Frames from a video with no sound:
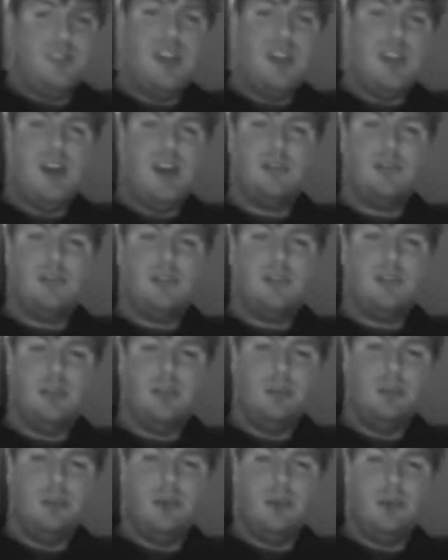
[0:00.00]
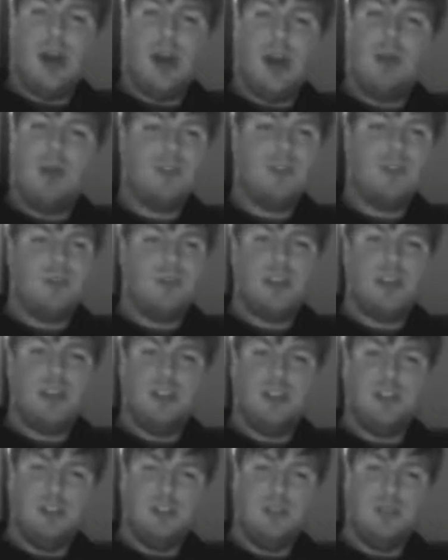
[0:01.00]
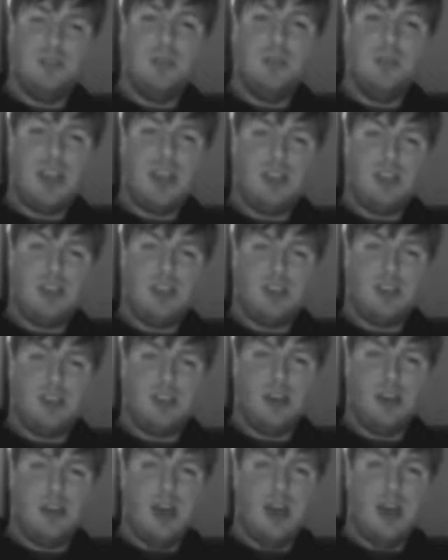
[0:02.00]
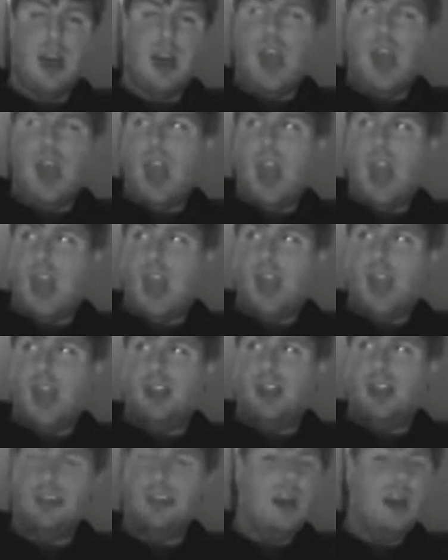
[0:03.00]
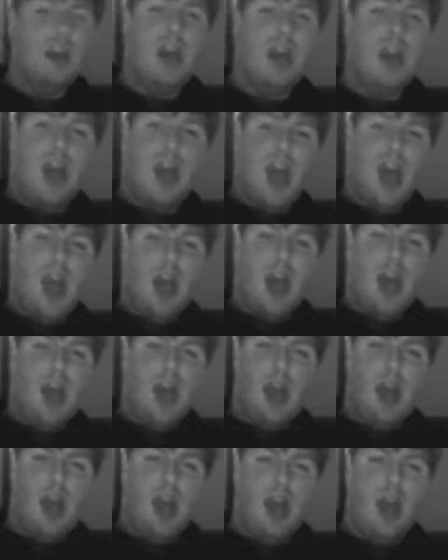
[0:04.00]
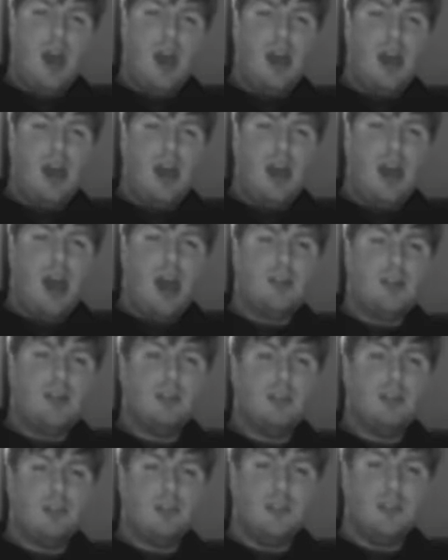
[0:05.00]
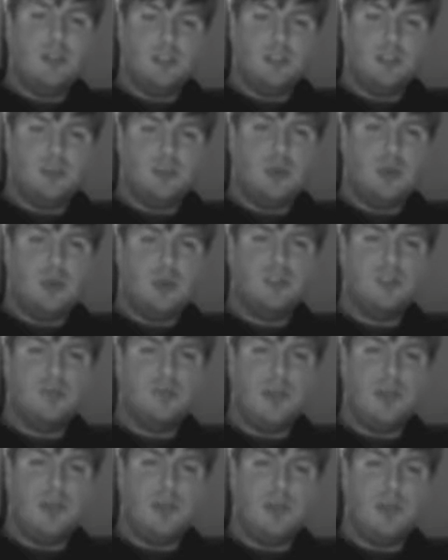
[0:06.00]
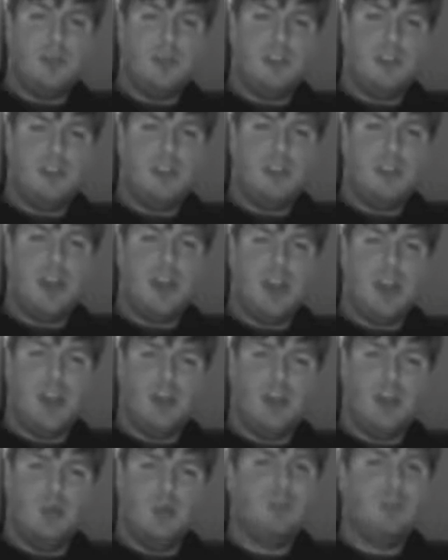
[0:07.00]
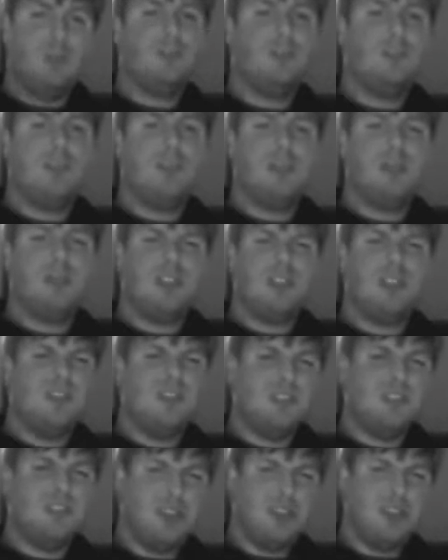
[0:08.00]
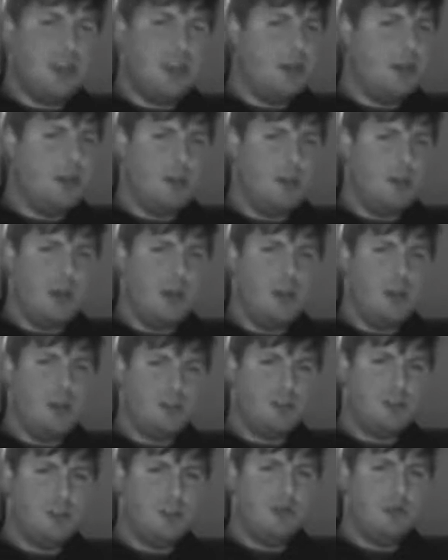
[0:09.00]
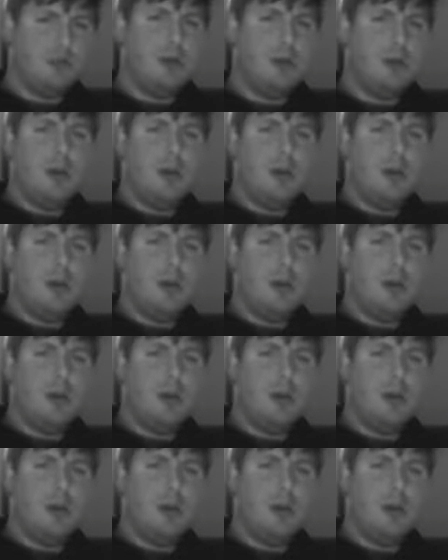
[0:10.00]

down to how much money are you making, and how how how are you going to support your family, and will your family even care about you,